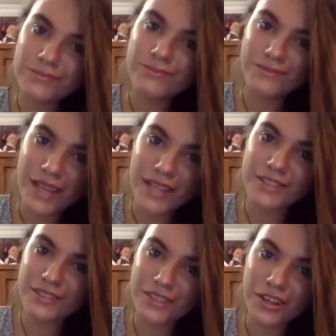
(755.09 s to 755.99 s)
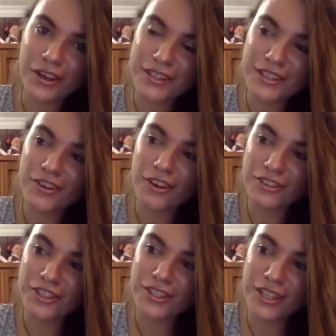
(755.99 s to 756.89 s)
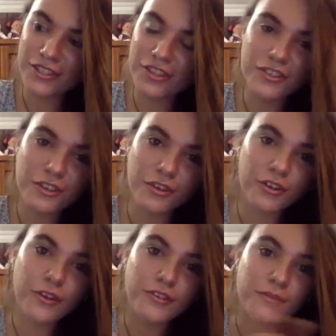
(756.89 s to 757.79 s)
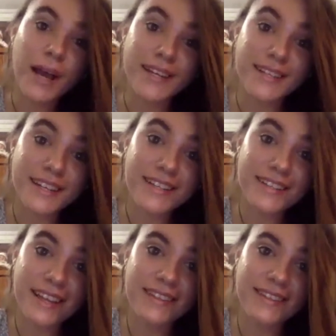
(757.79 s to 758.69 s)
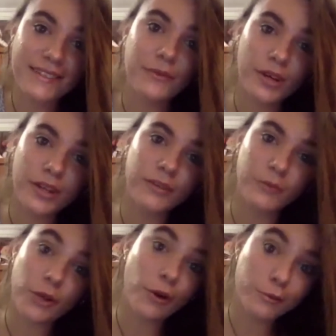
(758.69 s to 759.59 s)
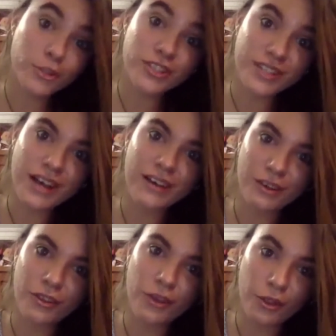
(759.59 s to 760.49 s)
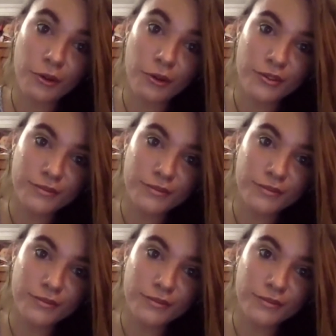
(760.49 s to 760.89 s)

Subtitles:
it's not so closed-minded in a sense, what your options are on the road.